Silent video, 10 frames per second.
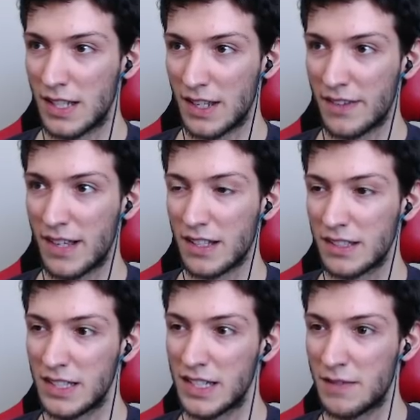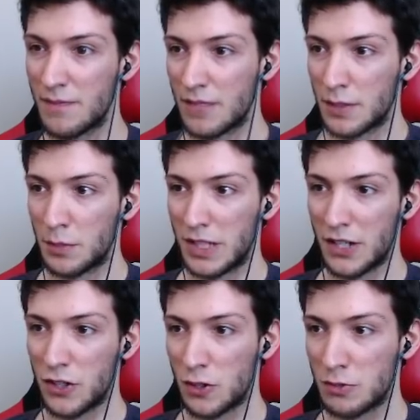exactly, but I
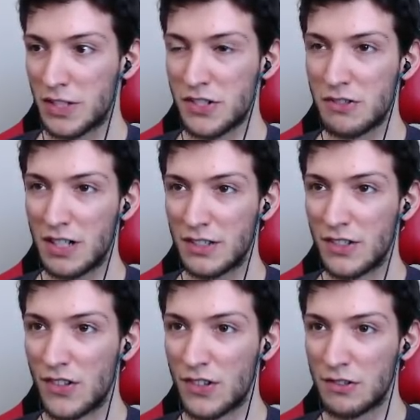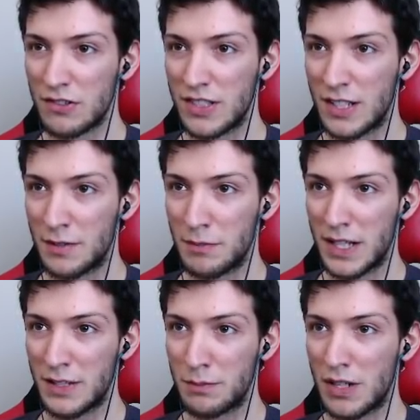hope that you understood the
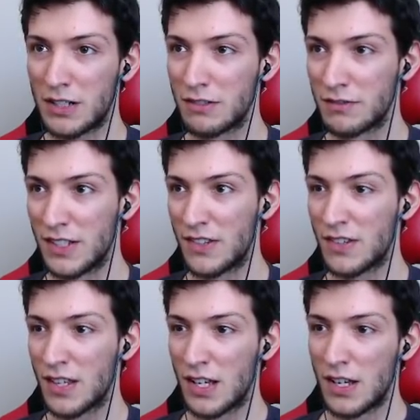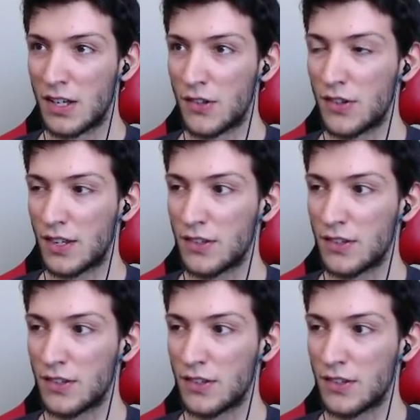main part of this. So